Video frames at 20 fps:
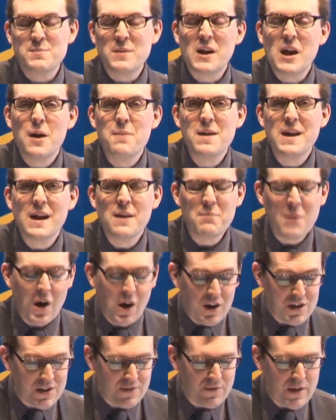becoming a
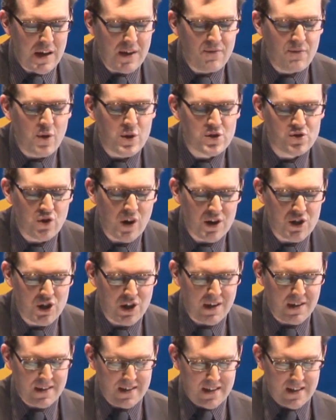part of the
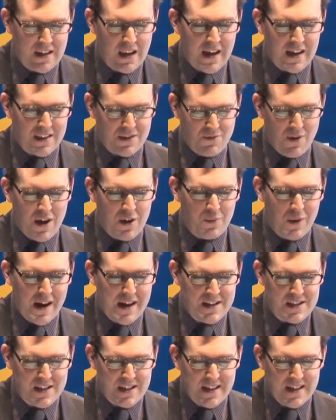infrastructure, like the
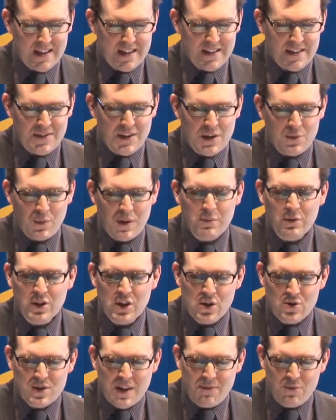railways, that we
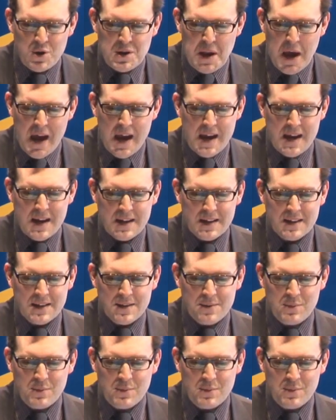will use every day,